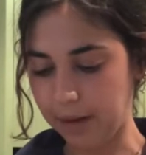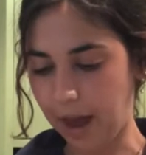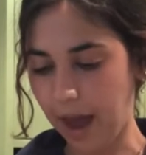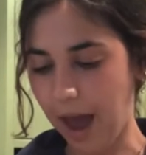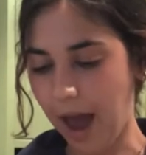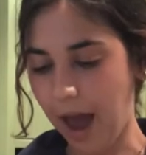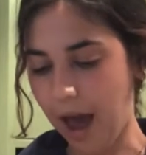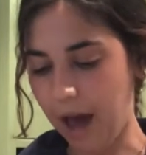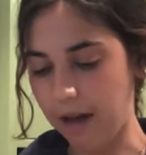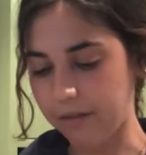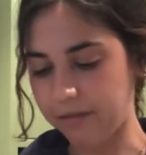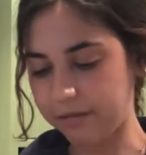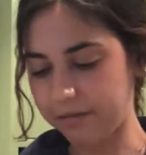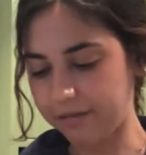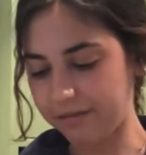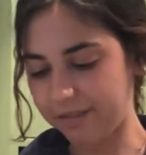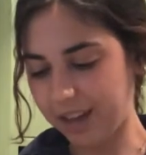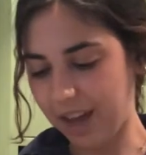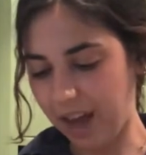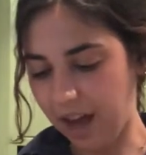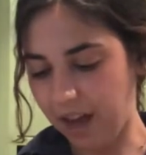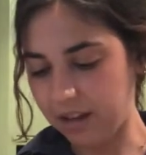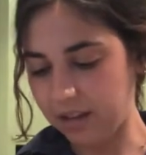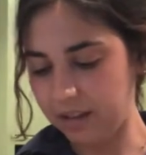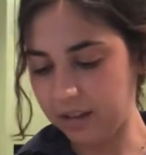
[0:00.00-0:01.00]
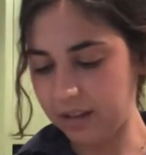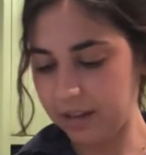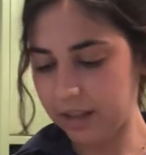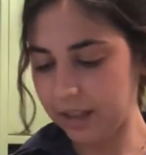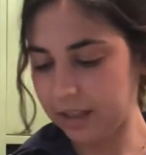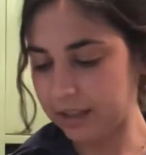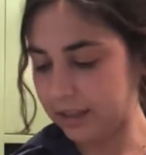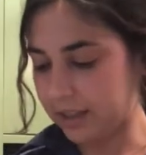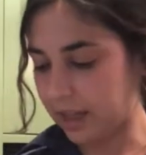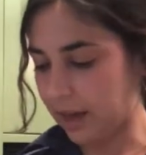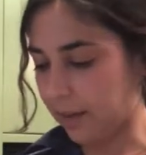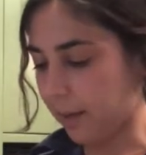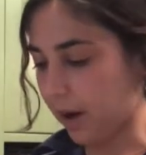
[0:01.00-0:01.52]
half. Yeah,
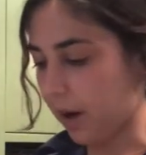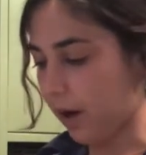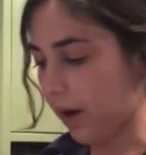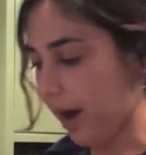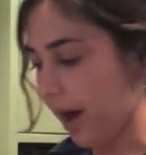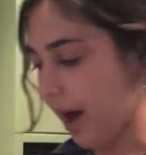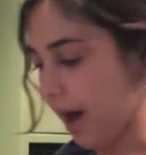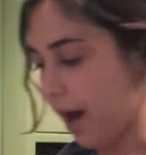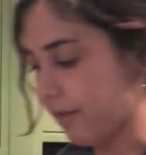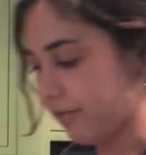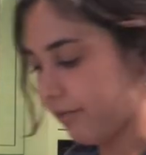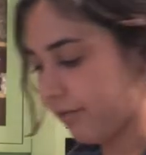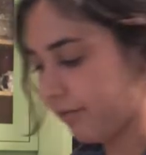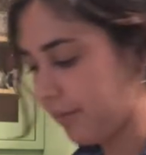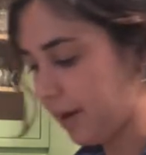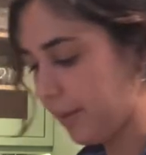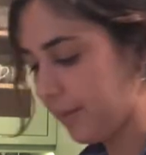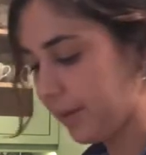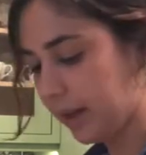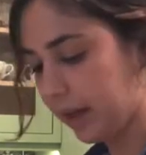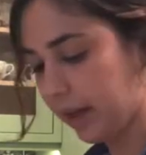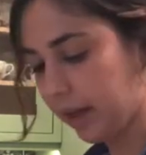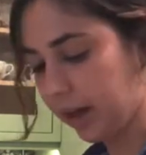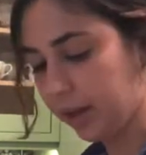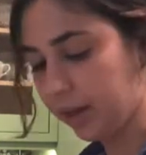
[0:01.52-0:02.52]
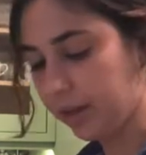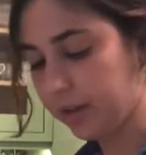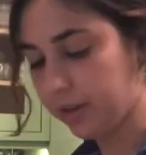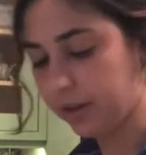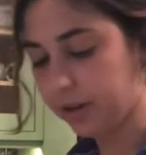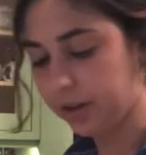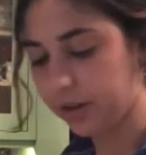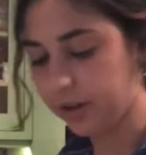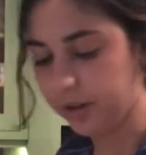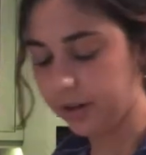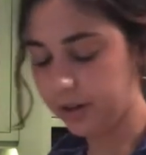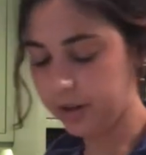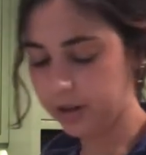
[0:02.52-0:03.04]
let's say about half, maybe like
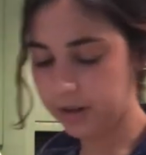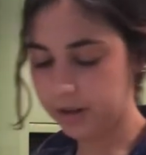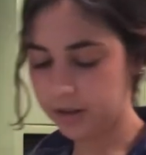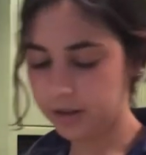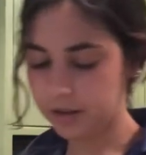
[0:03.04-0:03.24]
1/3,